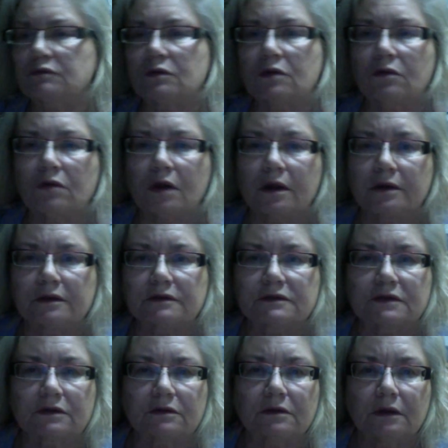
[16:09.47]
go on
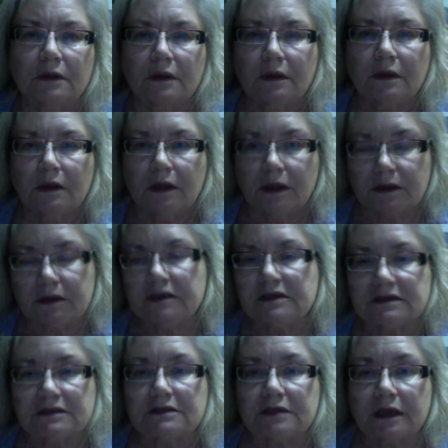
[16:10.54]
until at
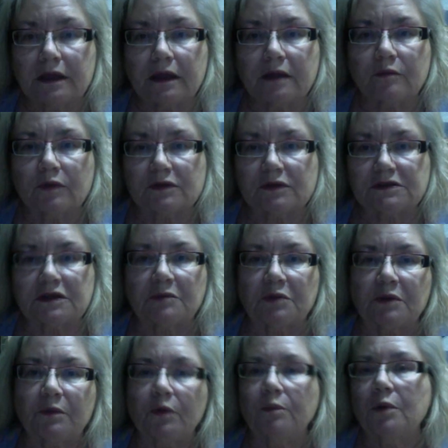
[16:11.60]
least 10, but some
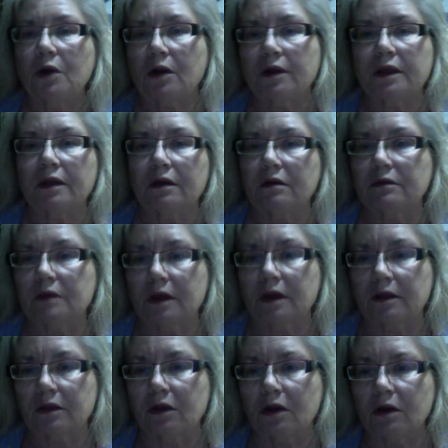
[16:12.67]
people party all
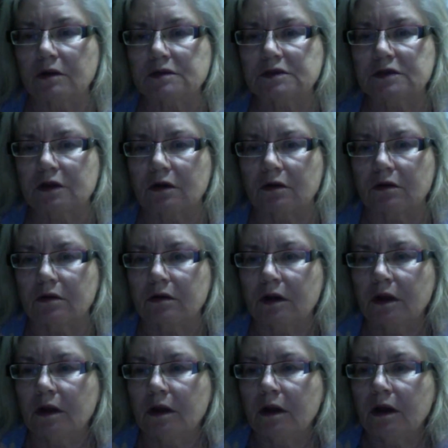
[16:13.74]
night long. So
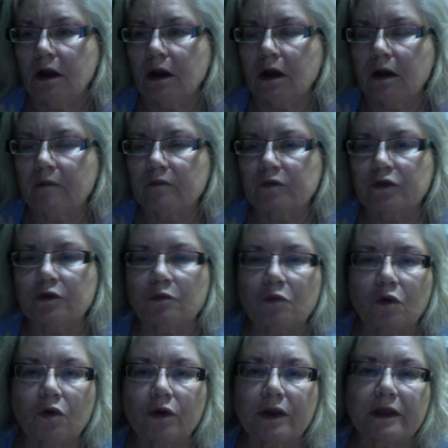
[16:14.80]
the
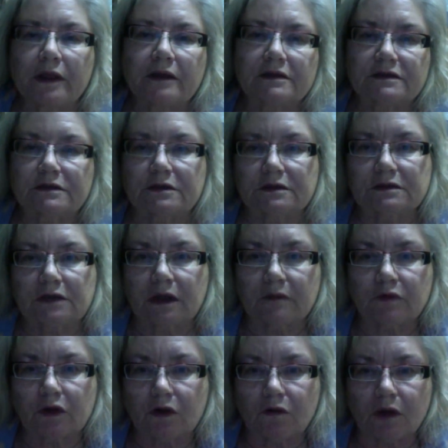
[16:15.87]
morning is a good time
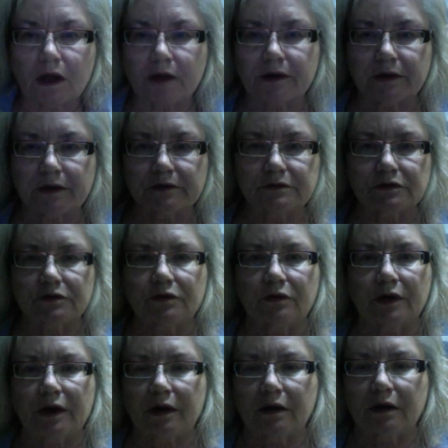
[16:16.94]
to go out and do
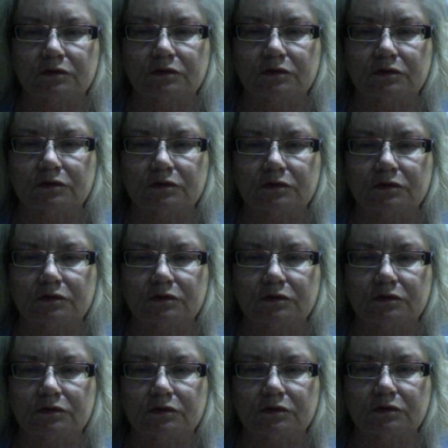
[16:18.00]
your errands. Like I went
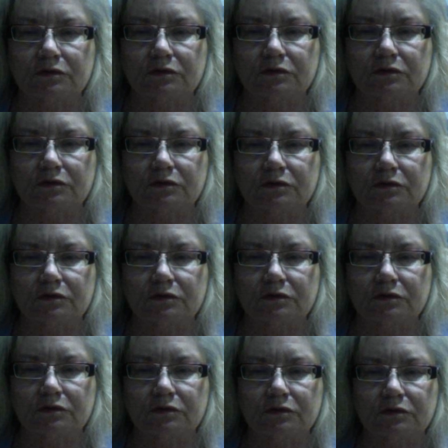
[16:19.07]
to the
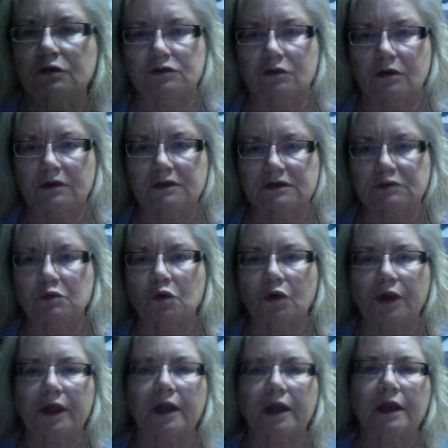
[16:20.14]
grocery store this
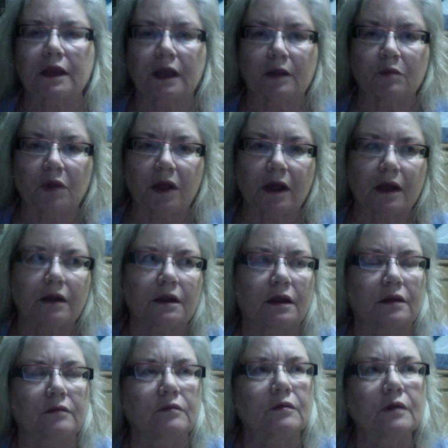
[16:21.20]
morning and came back
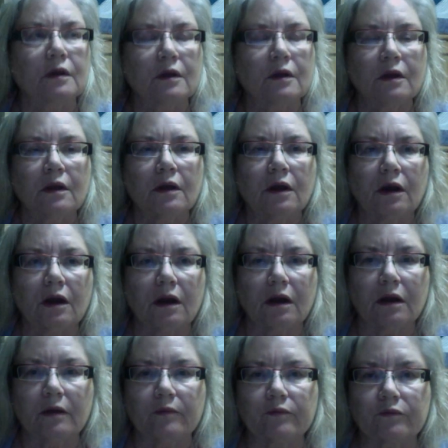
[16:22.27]
and
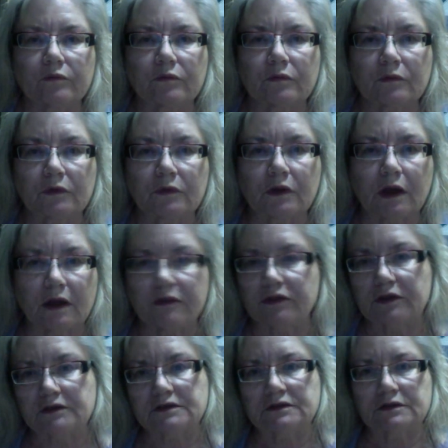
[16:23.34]
got
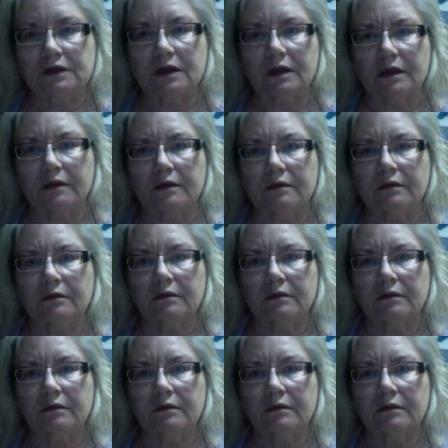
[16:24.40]
things done.